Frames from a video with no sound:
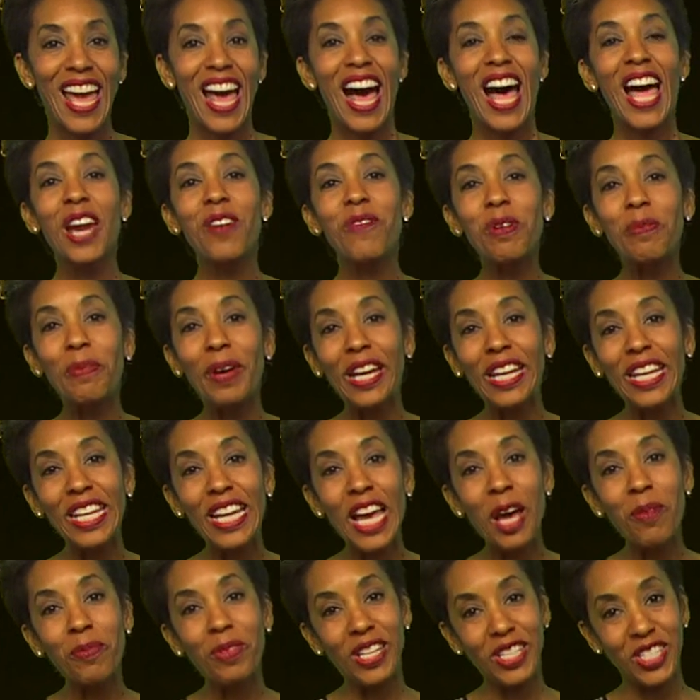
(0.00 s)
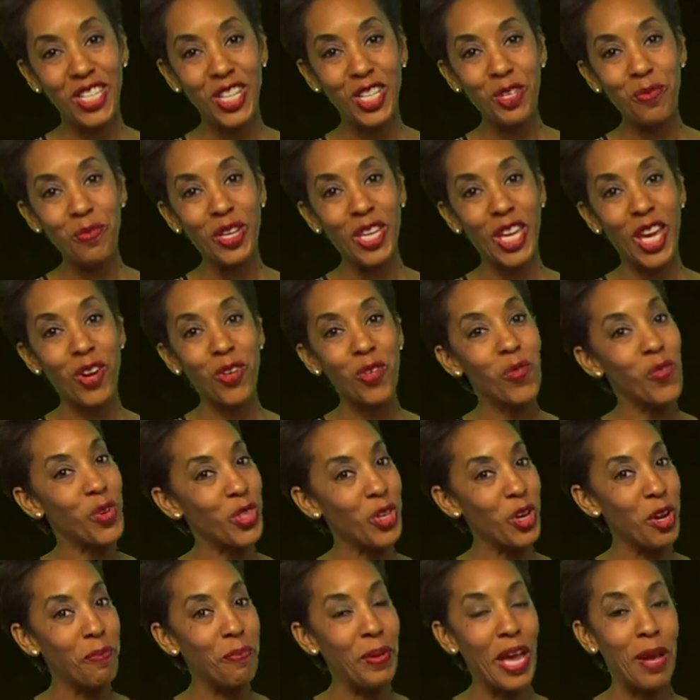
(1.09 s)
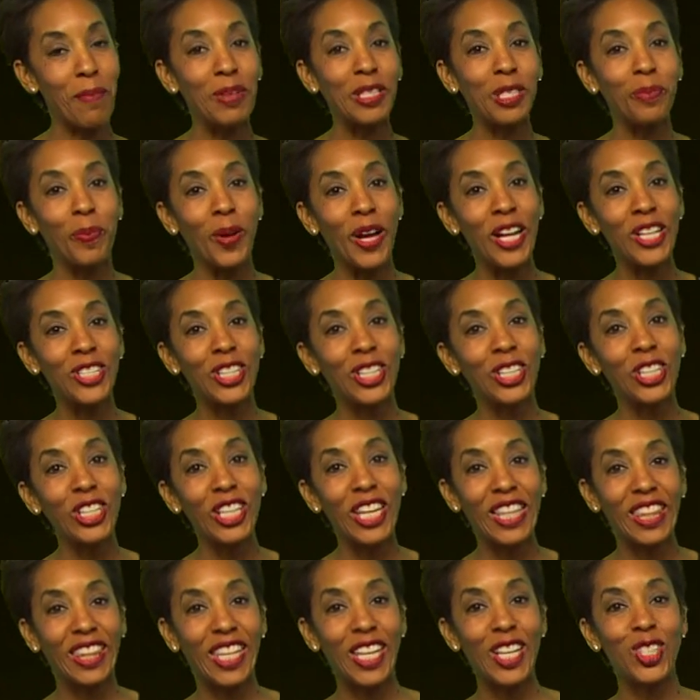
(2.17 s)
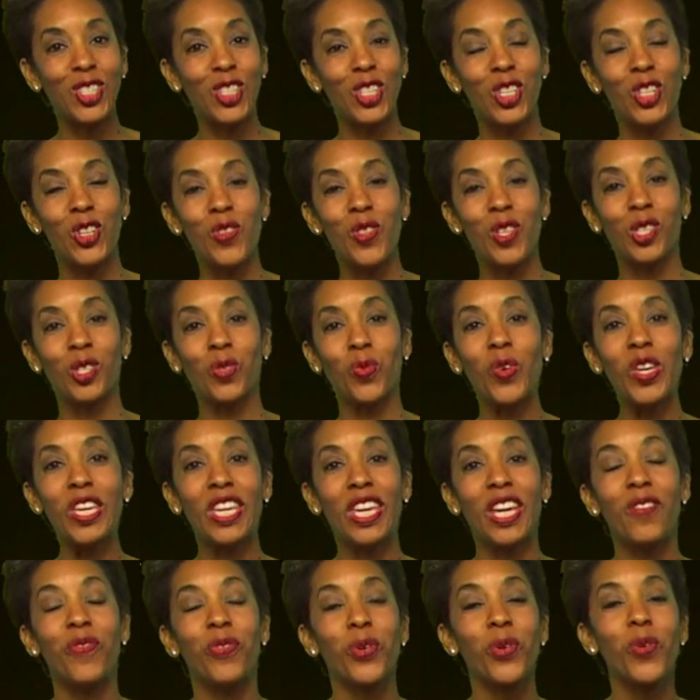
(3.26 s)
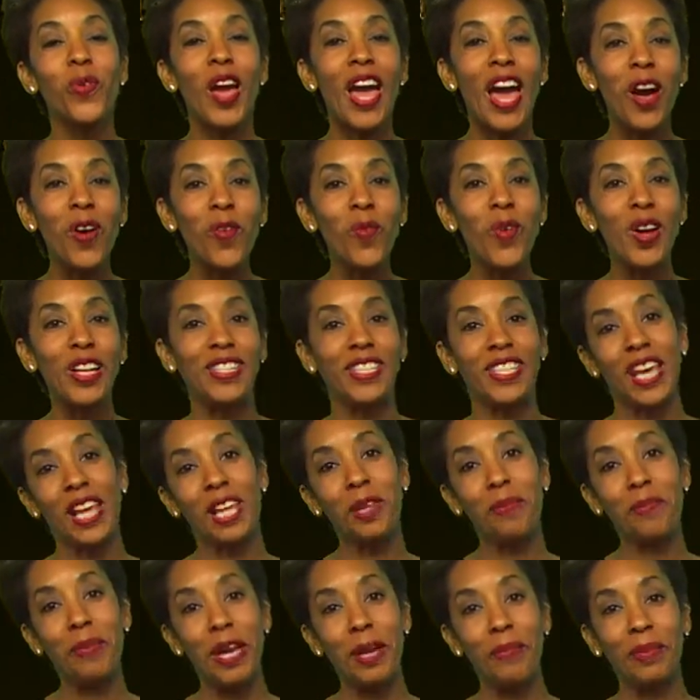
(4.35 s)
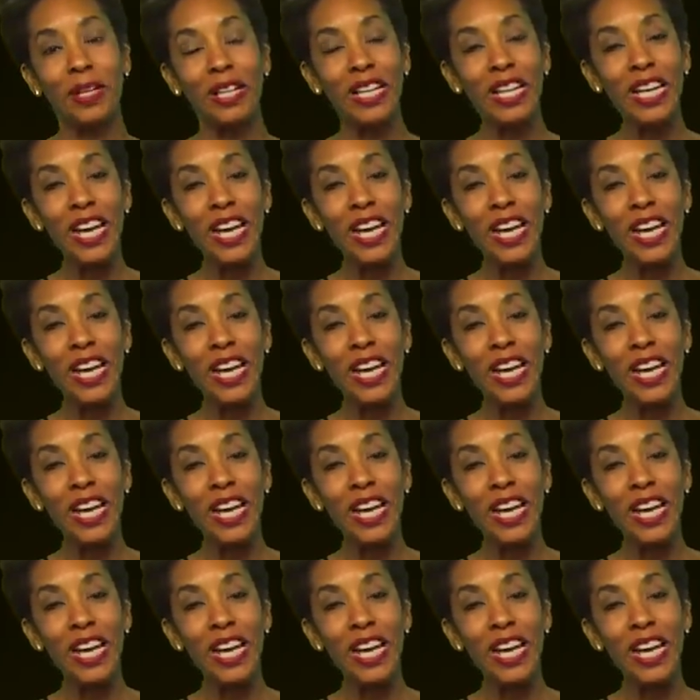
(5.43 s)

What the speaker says: Hi, everybody. I'm Katina McHenry with your Bama's Buzz, a look at things to do this weekend throughout West Alabama.